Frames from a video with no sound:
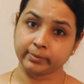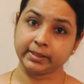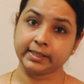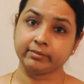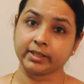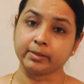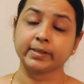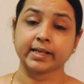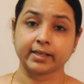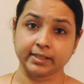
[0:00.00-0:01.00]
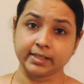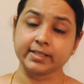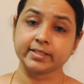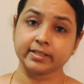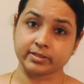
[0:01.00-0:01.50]
they believe that by
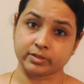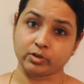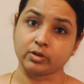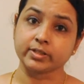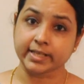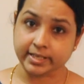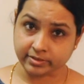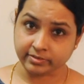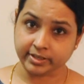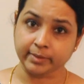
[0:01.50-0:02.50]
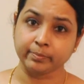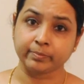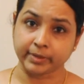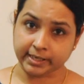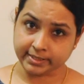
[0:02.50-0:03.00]
analyzing a stock's history,
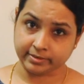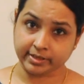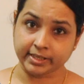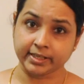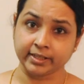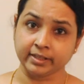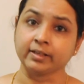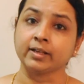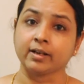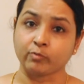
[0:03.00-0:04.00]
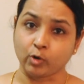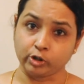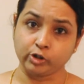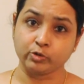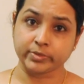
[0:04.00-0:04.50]
price trading,
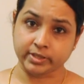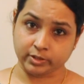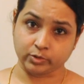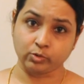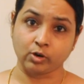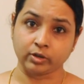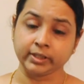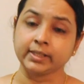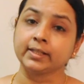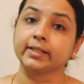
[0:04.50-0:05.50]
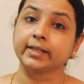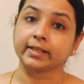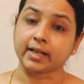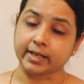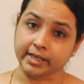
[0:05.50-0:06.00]
volumes, and so on, they
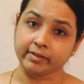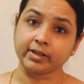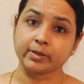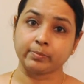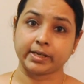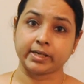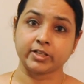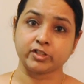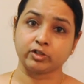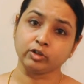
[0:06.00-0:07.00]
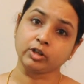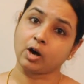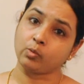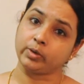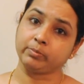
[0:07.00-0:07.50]
can arrive at a prediction on
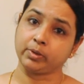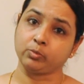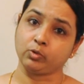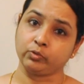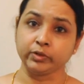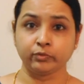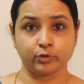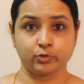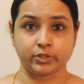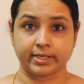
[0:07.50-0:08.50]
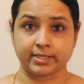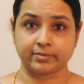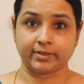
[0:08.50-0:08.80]
how it may move in future as